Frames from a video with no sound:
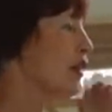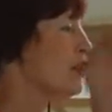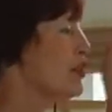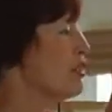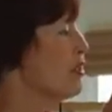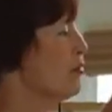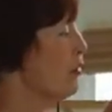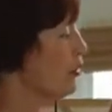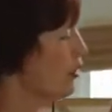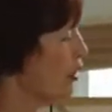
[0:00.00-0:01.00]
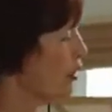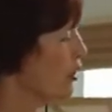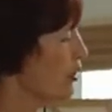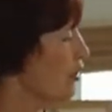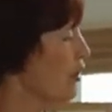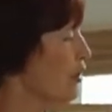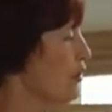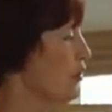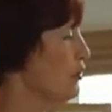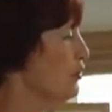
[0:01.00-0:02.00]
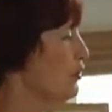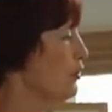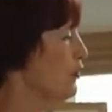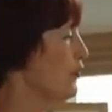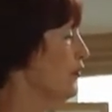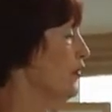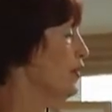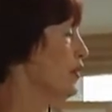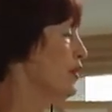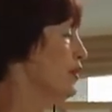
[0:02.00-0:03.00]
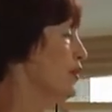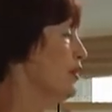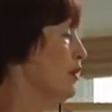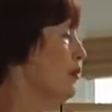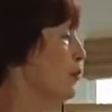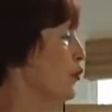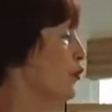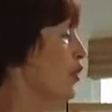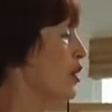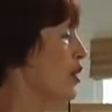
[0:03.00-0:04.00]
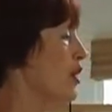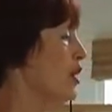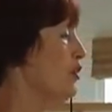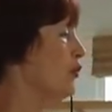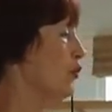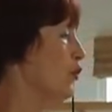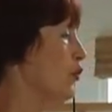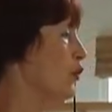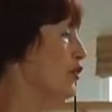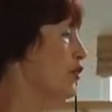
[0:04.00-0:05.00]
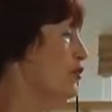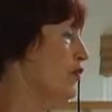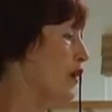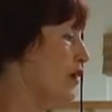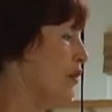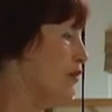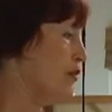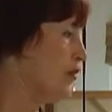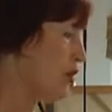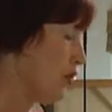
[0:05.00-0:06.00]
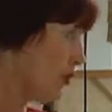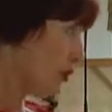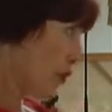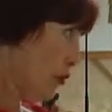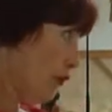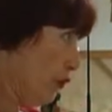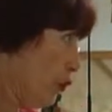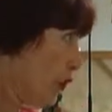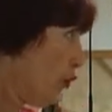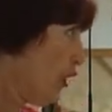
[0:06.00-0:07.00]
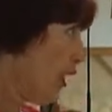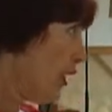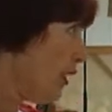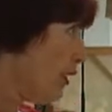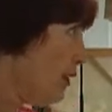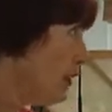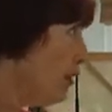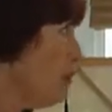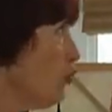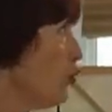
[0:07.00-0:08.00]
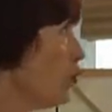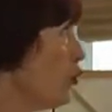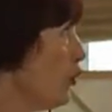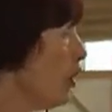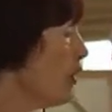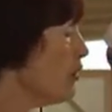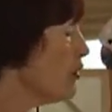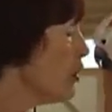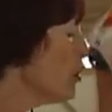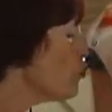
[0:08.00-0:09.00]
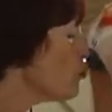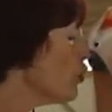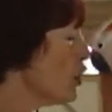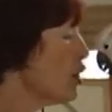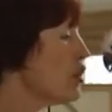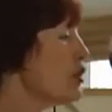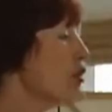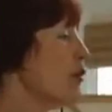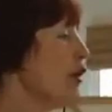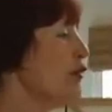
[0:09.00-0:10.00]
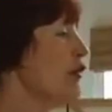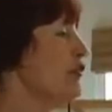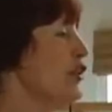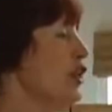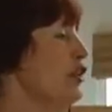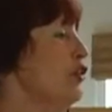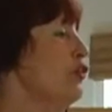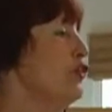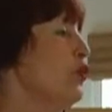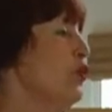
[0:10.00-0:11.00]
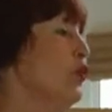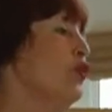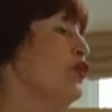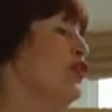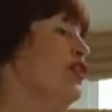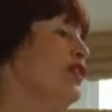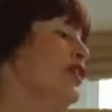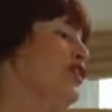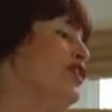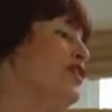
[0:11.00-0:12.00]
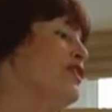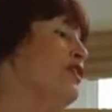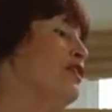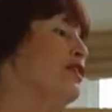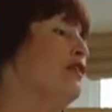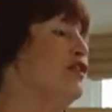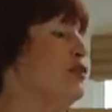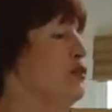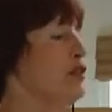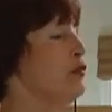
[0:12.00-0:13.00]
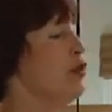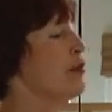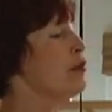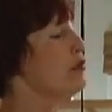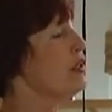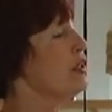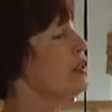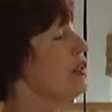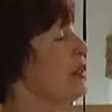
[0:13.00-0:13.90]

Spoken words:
She's a Moluccan cockatoo. She's got bright orange feathers on the top of her little head. You do, yes. She's about 15 years old, and she's going to live to be probably